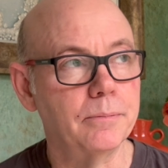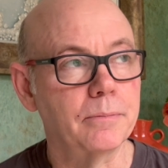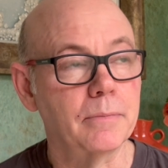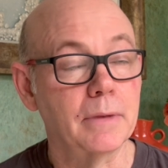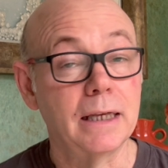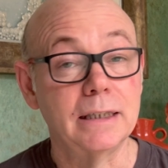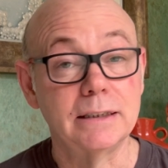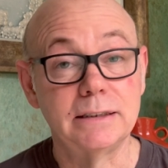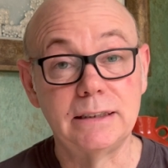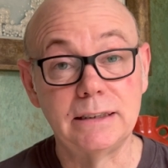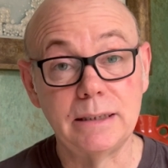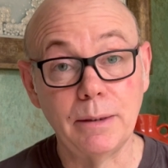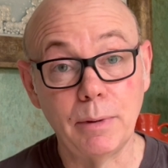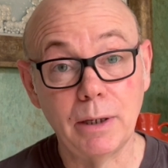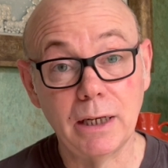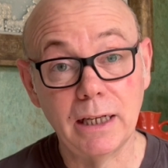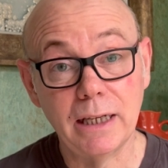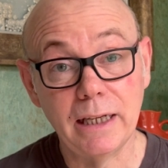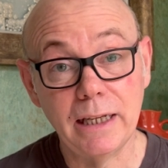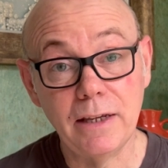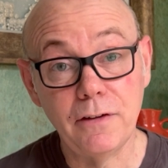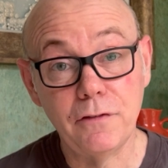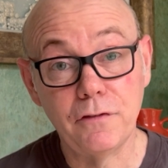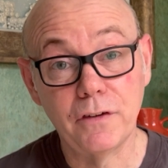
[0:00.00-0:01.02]

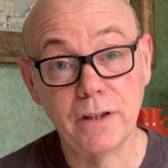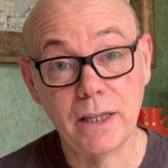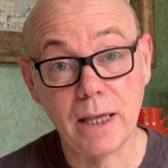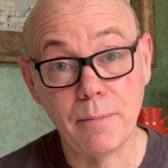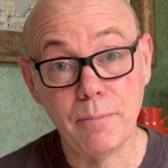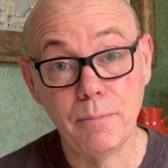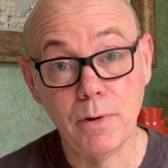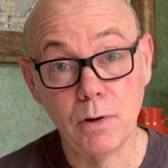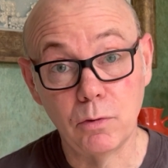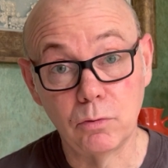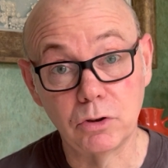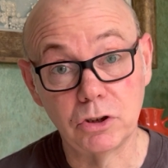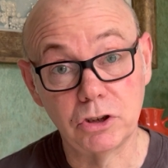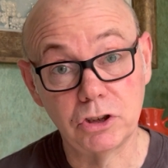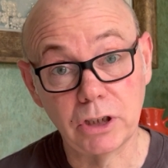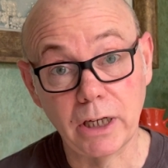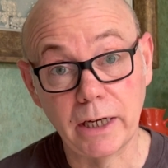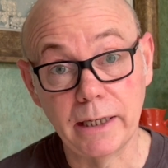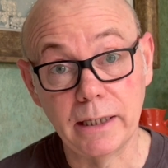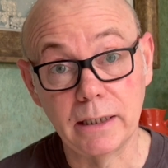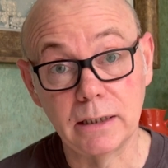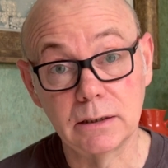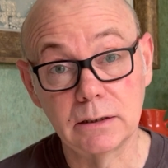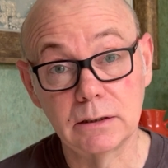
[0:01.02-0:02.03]
Similarly for their
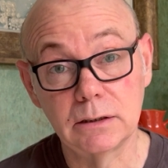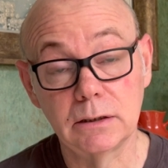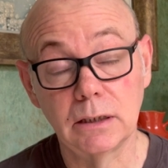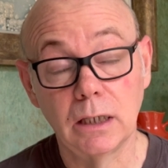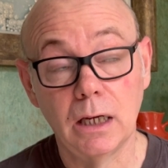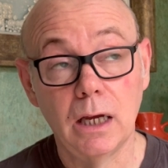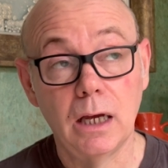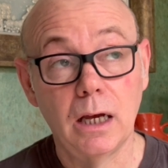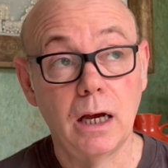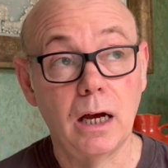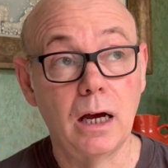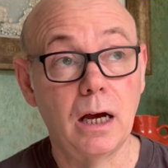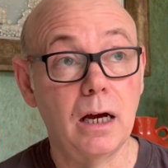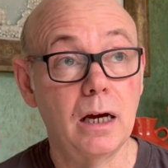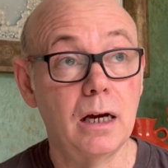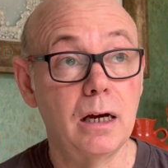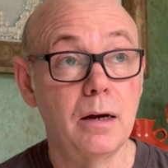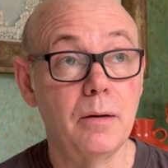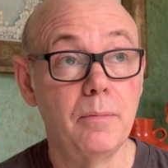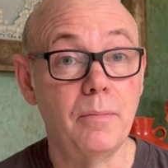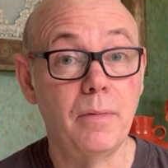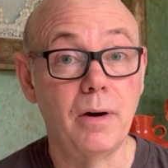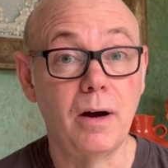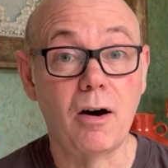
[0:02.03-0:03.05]
milkshakes,
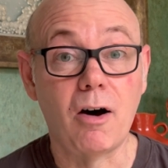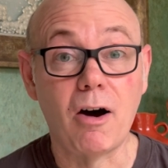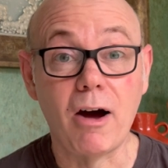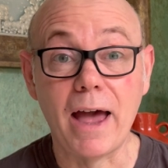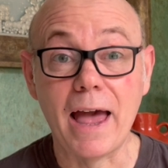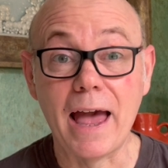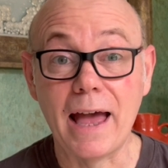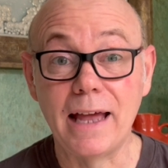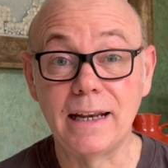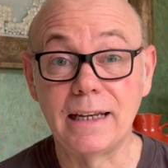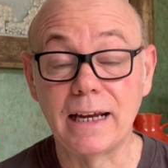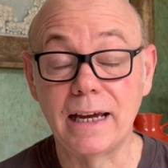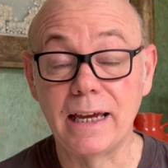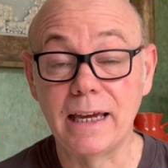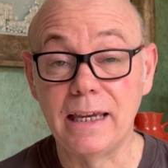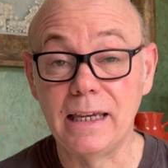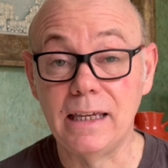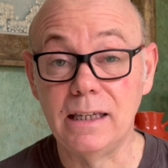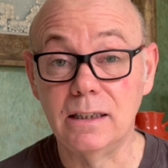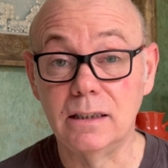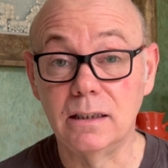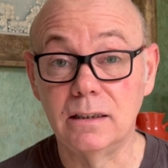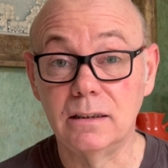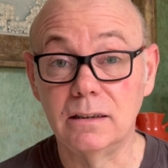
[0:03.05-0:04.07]
I had
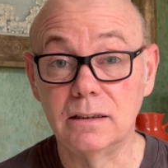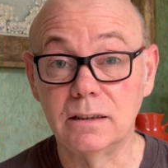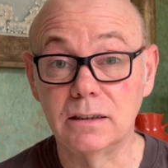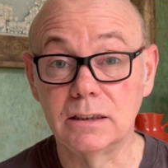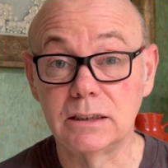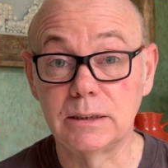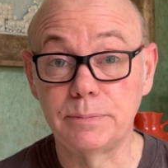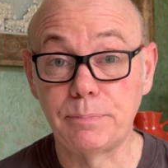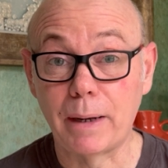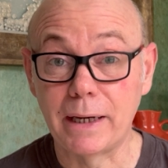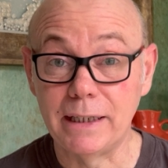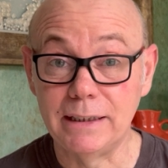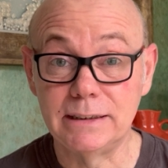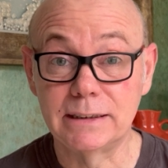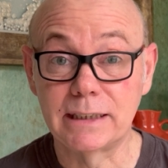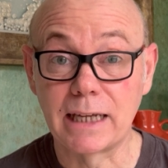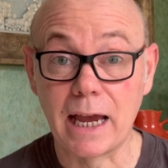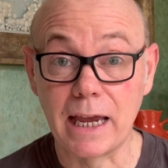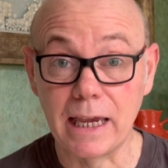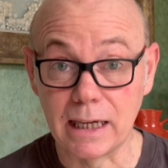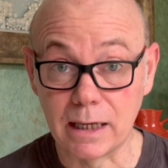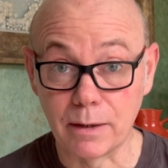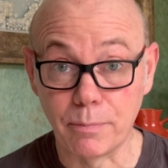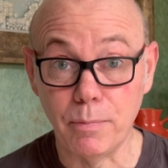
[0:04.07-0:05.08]
a space
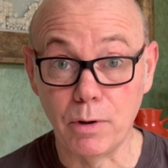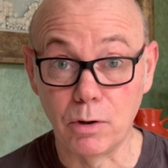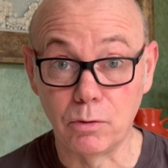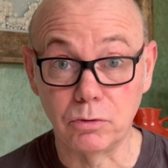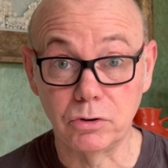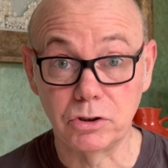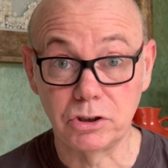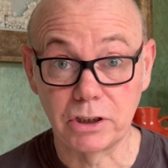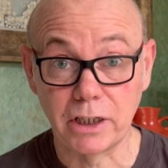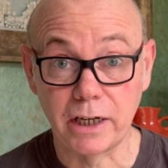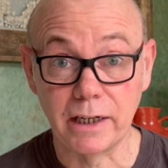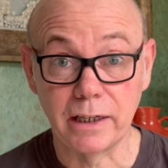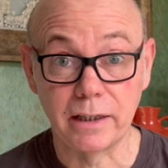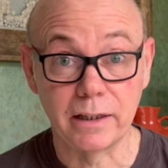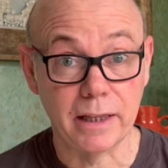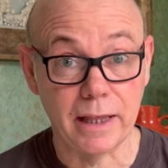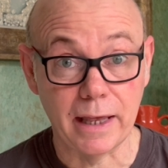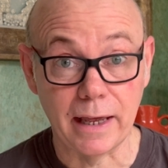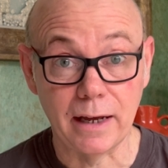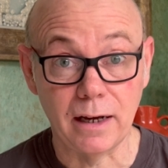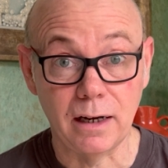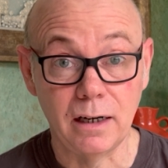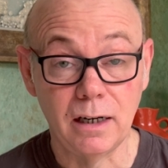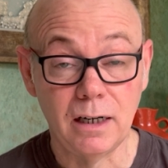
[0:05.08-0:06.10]
cake milkshake
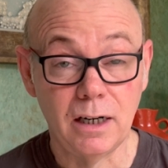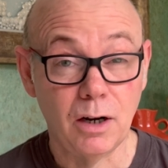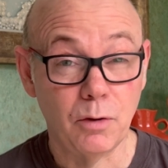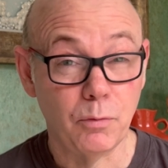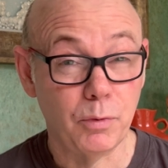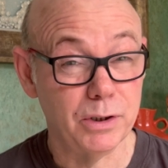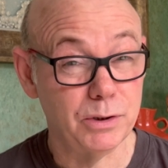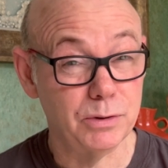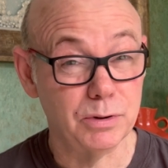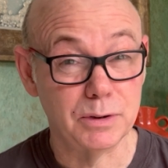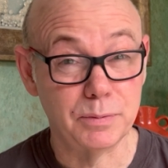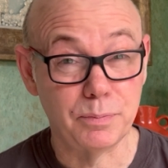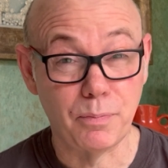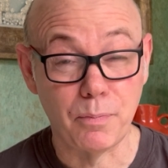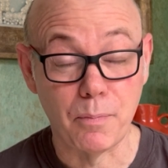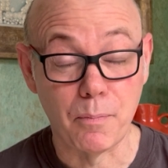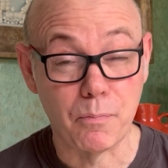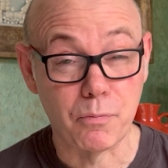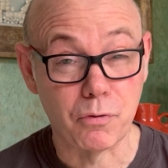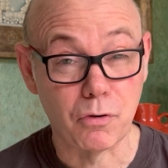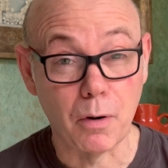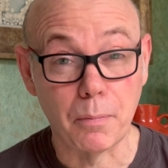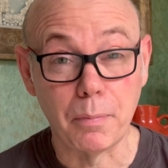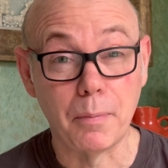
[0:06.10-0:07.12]
there, which was
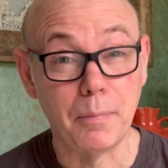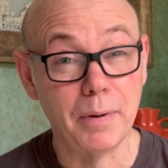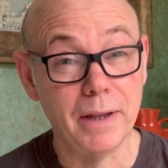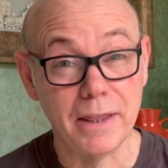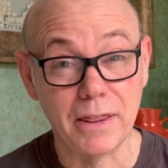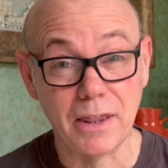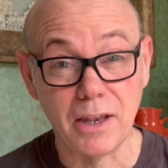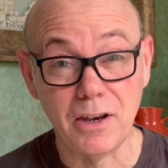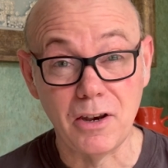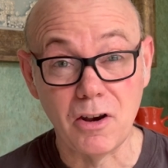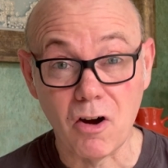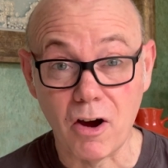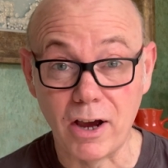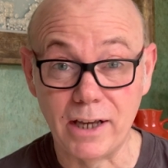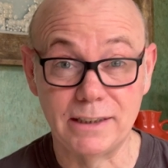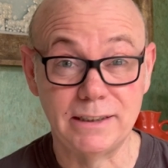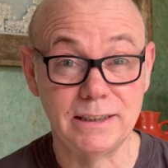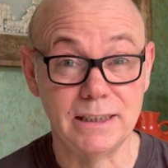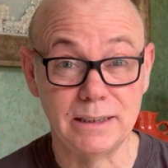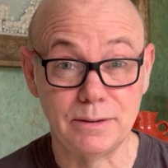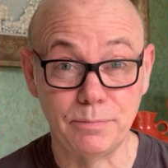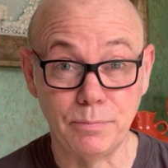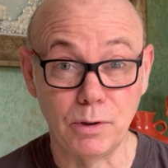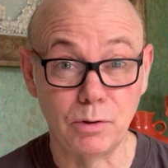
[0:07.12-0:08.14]
probably the
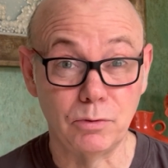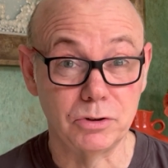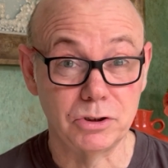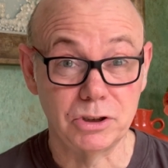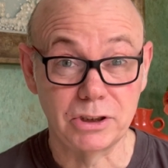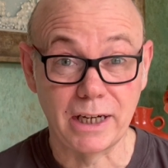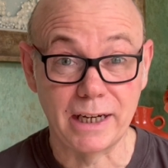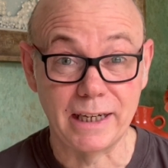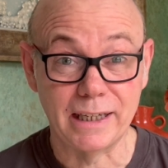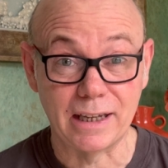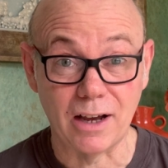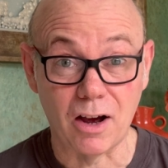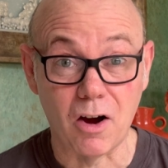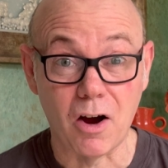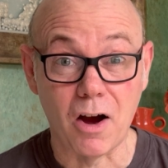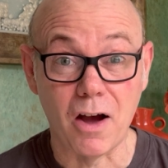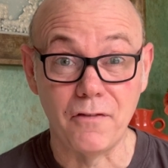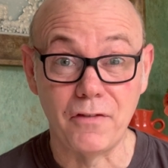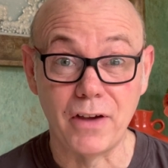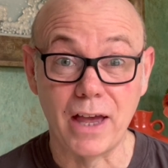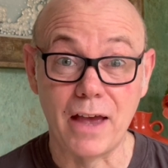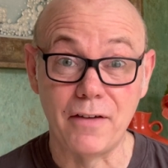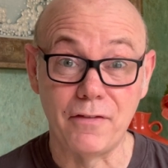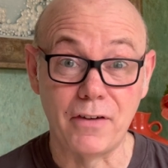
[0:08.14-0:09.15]
nicest milkshake
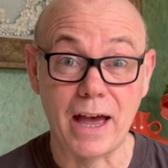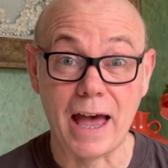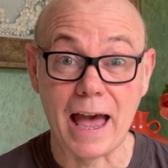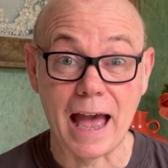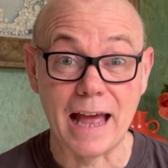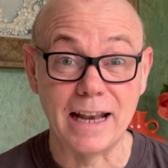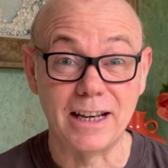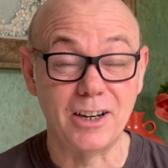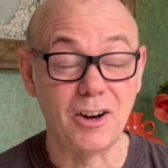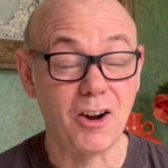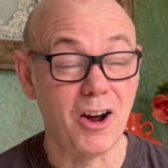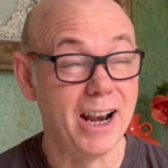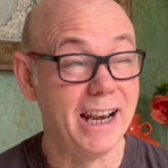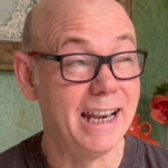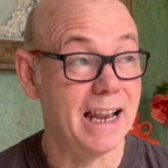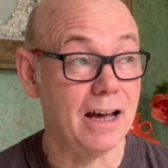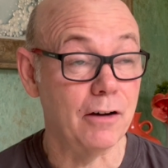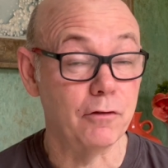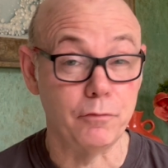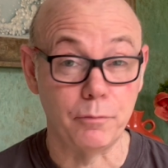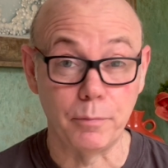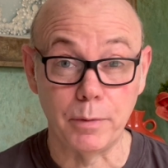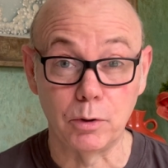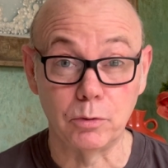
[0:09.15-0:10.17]
I've ever had, and I
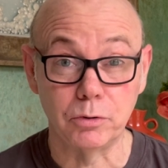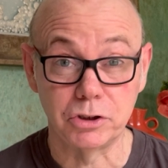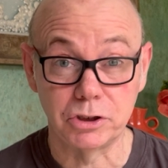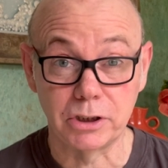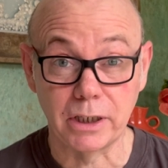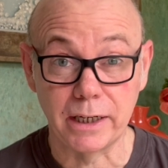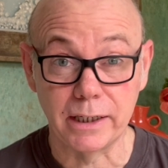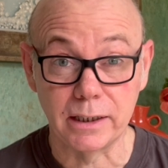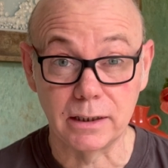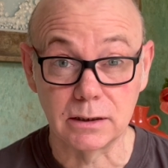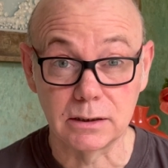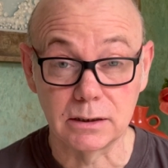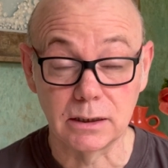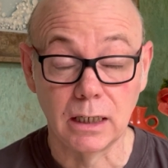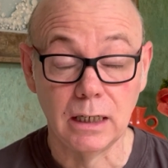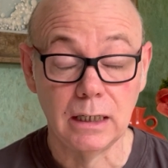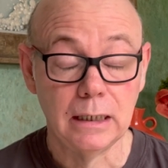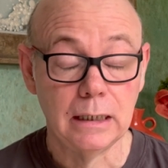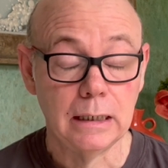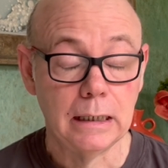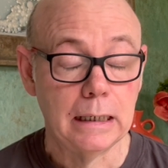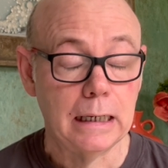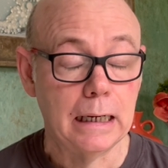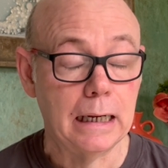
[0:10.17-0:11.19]
love milkshakes.
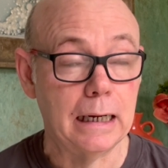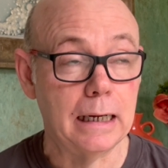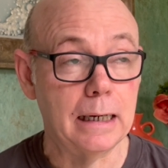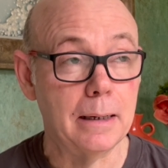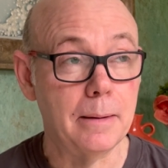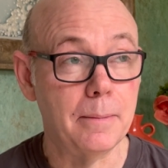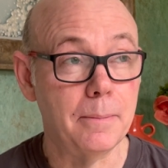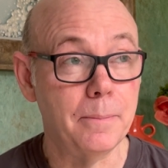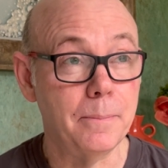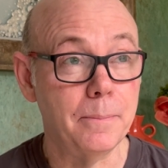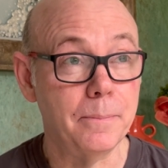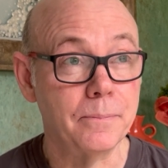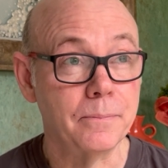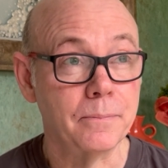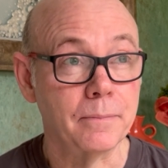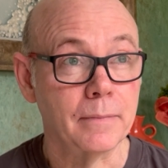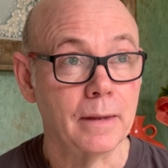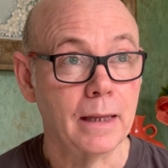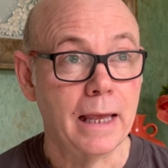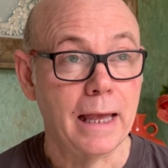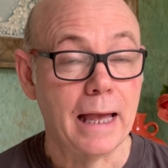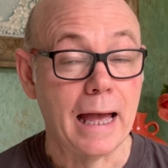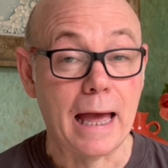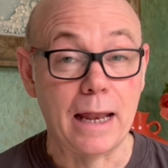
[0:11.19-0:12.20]
And
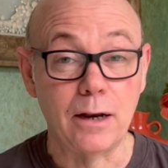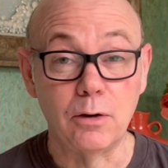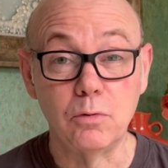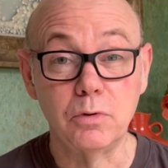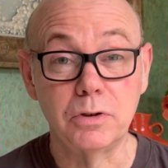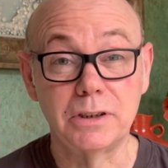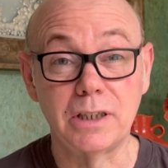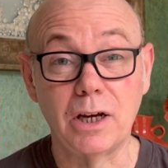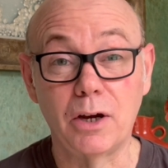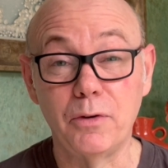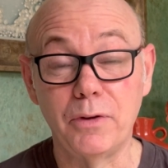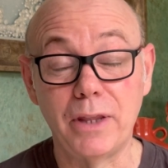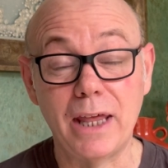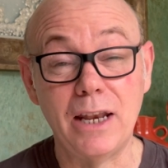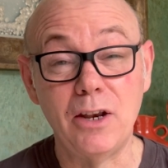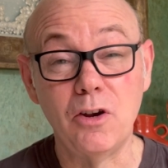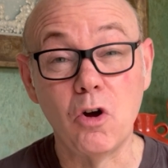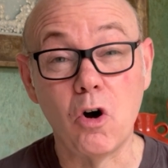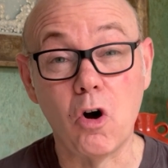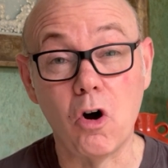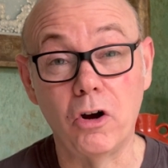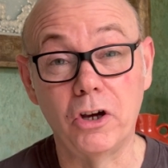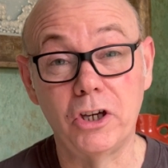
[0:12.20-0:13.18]
also they're not